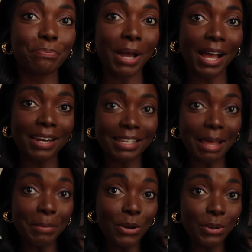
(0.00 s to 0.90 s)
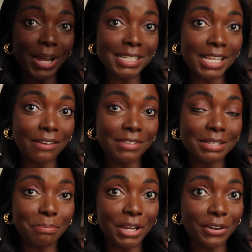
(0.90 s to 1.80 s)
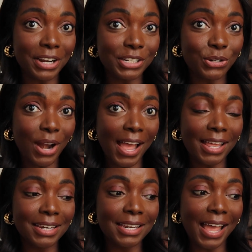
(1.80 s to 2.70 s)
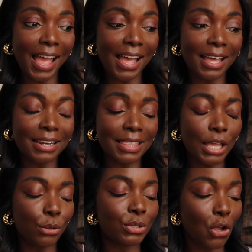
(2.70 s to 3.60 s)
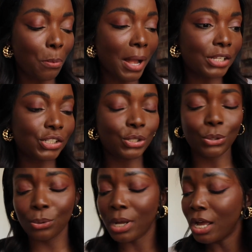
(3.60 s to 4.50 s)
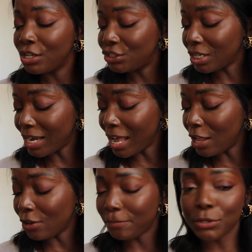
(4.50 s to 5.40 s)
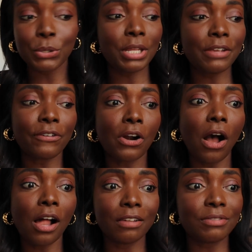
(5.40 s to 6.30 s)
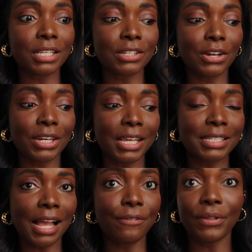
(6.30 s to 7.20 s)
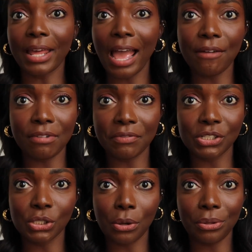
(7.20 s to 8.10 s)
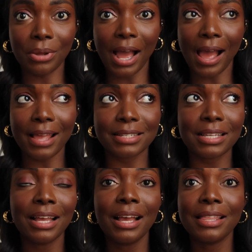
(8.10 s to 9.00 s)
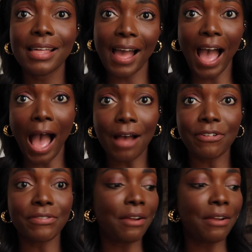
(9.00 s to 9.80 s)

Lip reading: But let me know what you guys think of this mirroring trend, and thank you so much to Chanel Beauty for all of these goodies. I feel like I haven't even showed you guys the half of